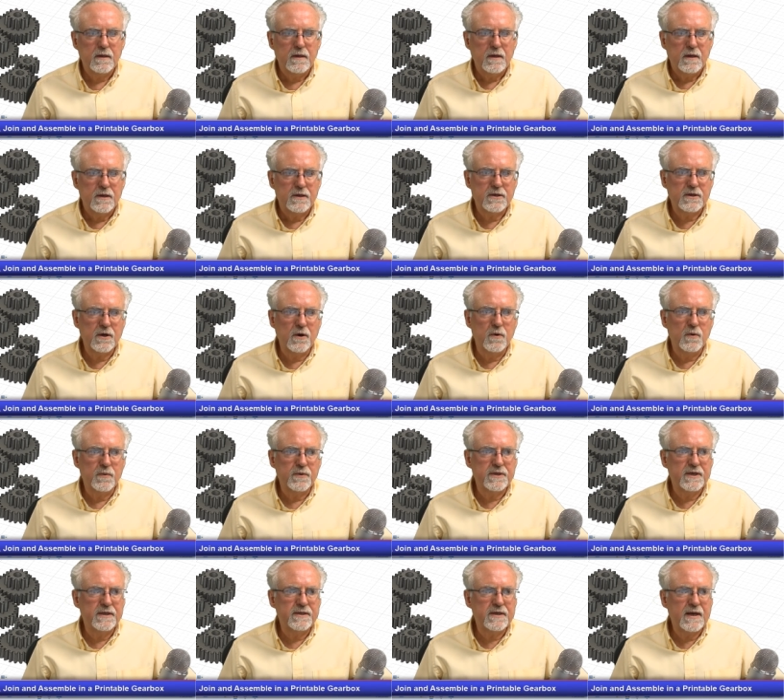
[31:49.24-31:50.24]
So
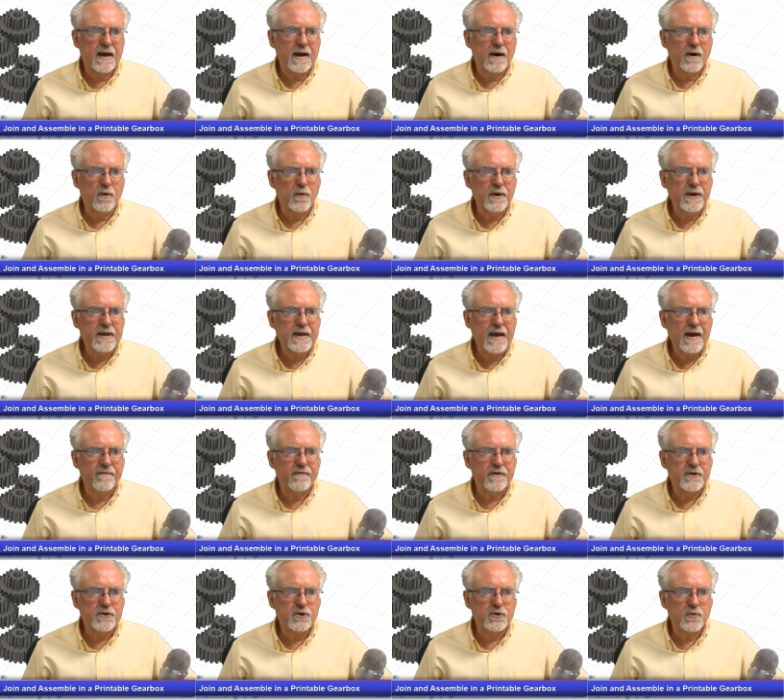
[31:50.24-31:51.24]
since I already have
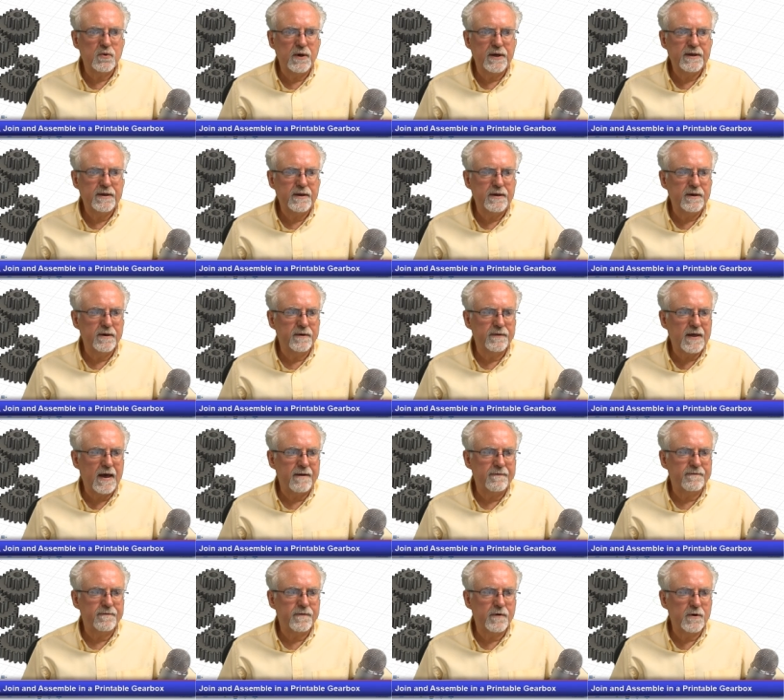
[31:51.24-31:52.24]
a joint here,
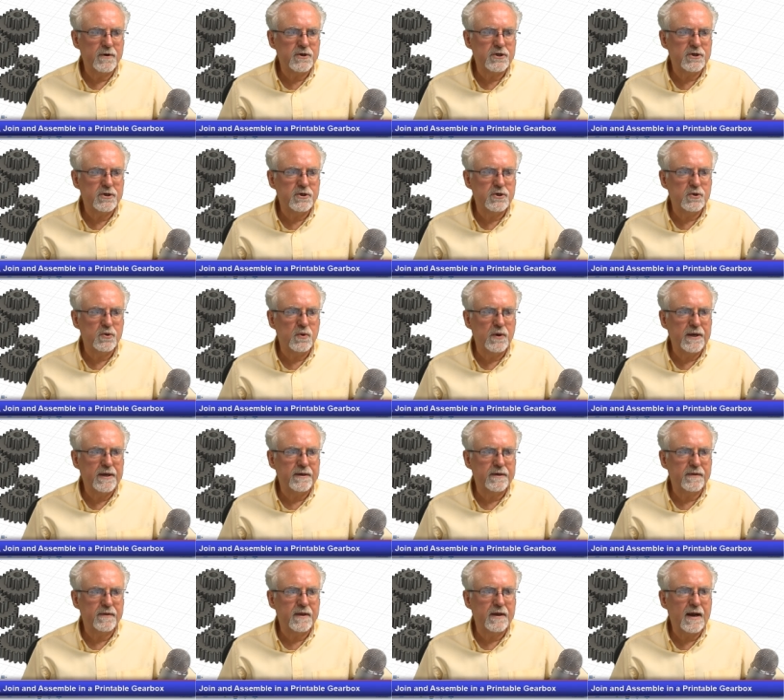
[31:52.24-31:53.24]
that first
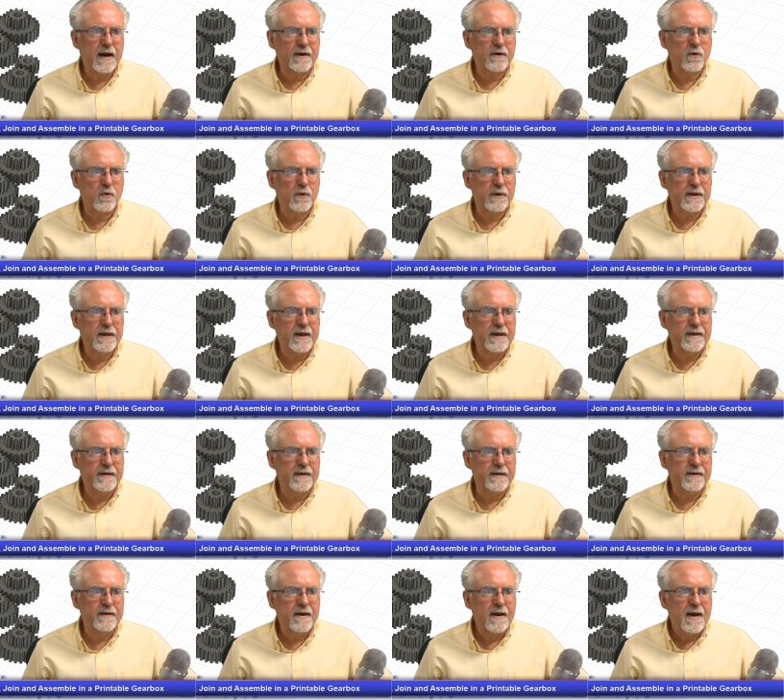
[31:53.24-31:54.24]
joint that I
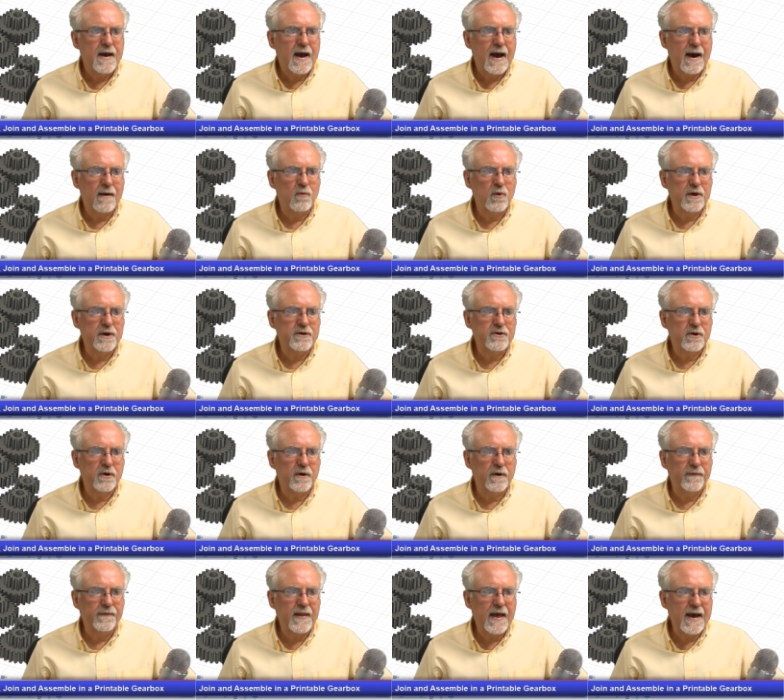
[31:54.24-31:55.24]
created, I want to
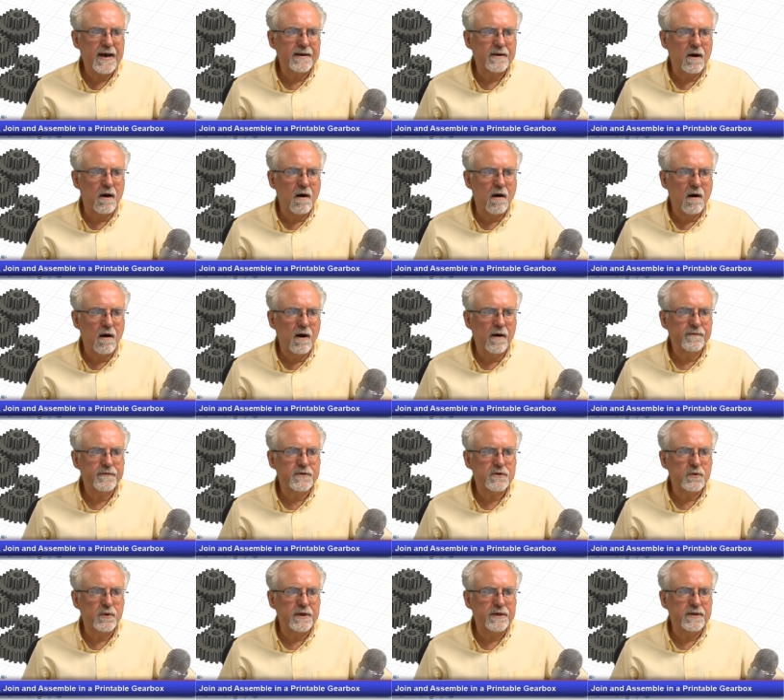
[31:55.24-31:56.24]
turn that off
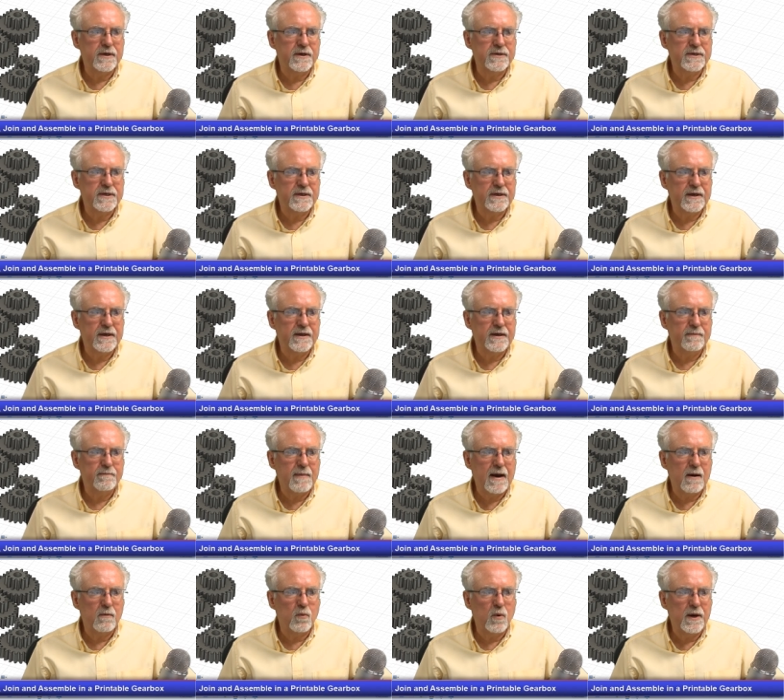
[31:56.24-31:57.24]
so it doesn't get in
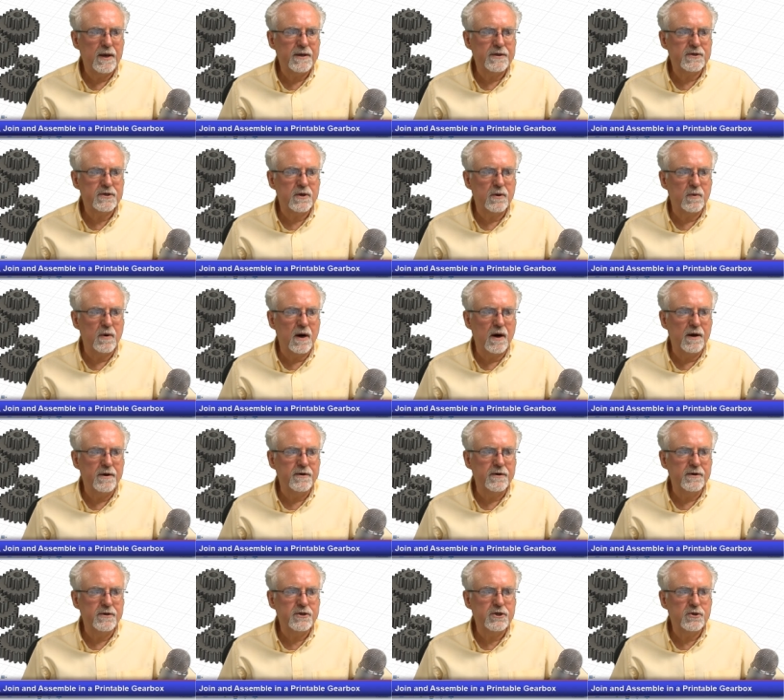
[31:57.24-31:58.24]
my way. So
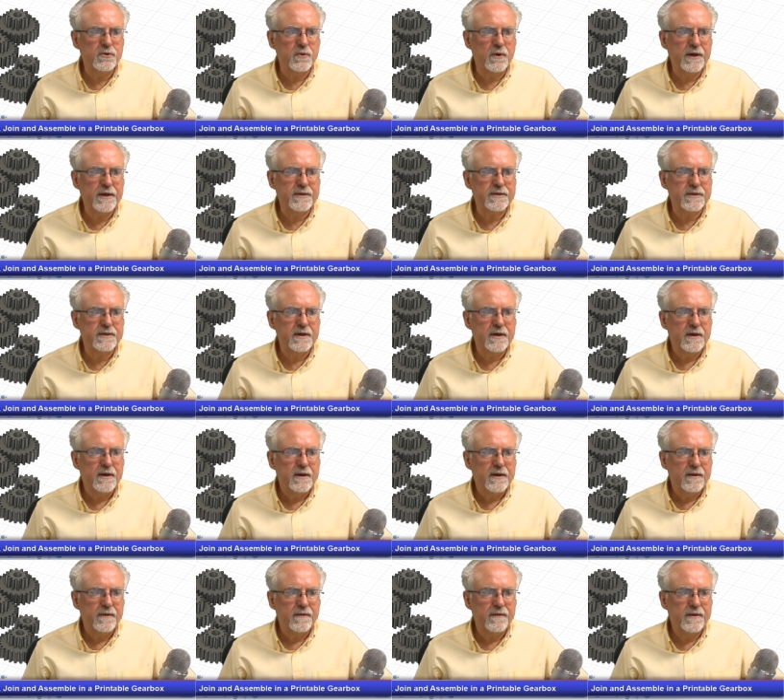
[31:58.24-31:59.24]
under joints,
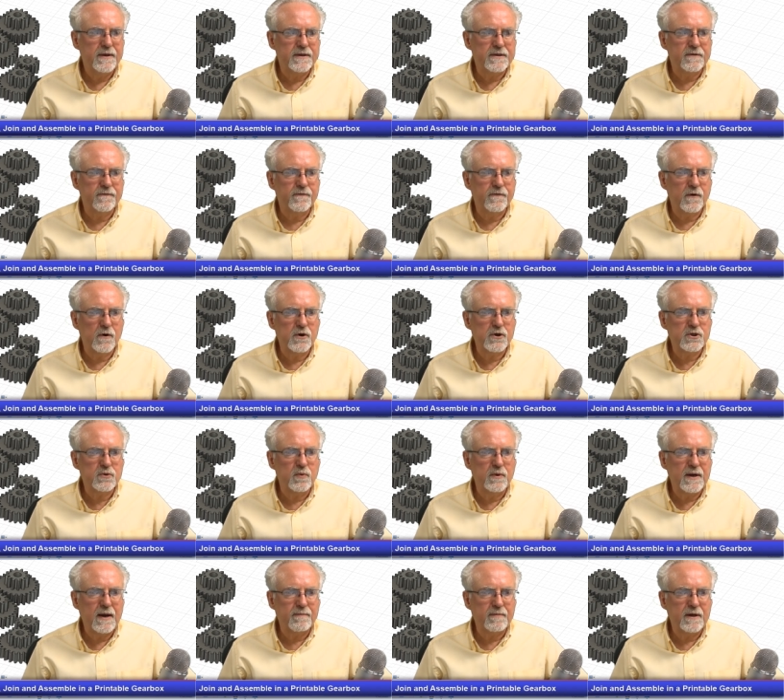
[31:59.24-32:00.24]
this first
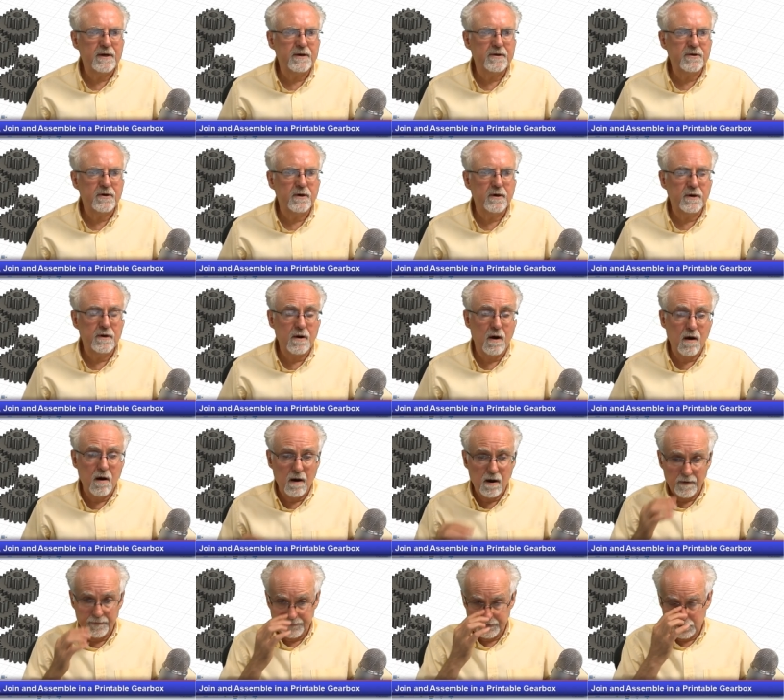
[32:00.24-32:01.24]
one I'm going to turn
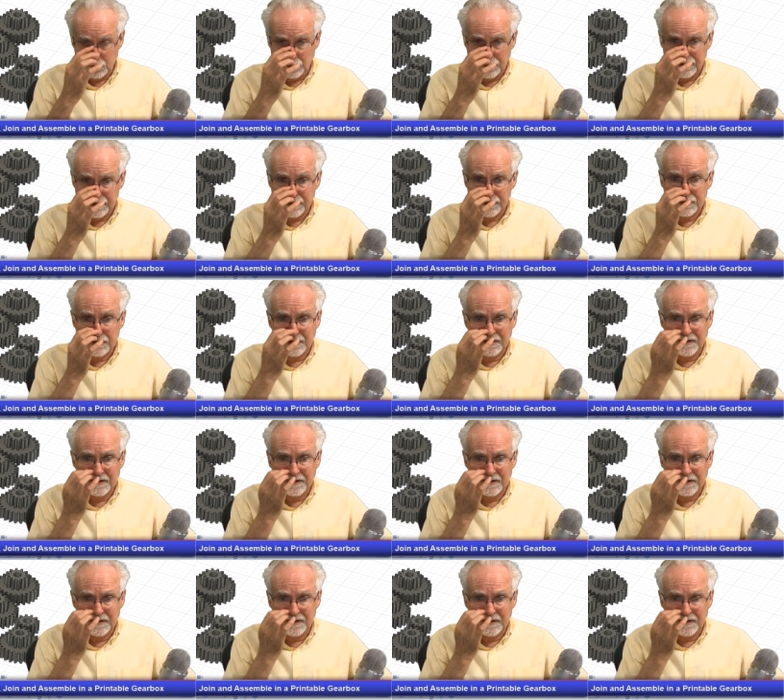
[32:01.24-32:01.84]
off so it doesn't